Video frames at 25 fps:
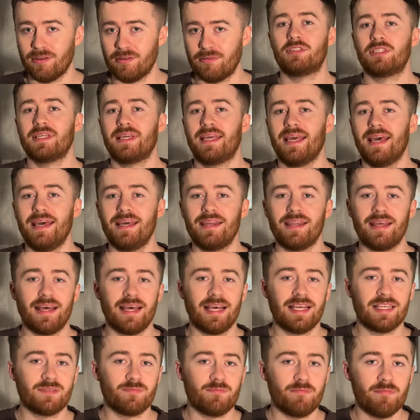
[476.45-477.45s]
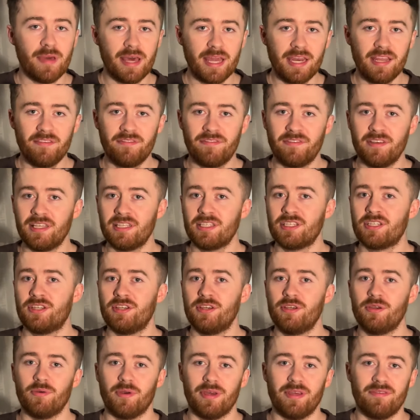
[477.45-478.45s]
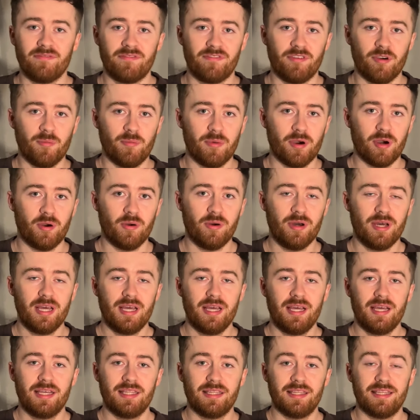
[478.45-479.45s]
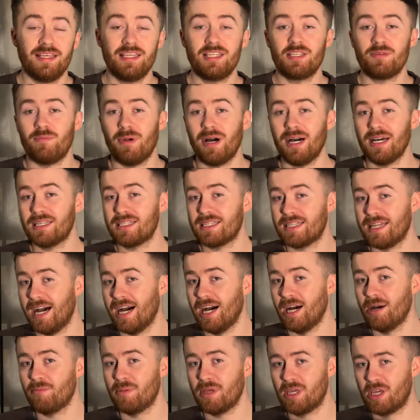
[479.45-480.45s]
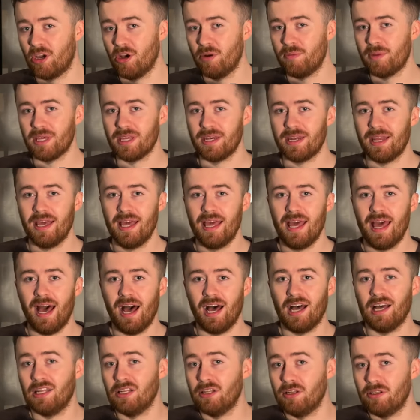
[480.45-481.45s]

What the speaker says: But again, as many things do in football, this might start becoming a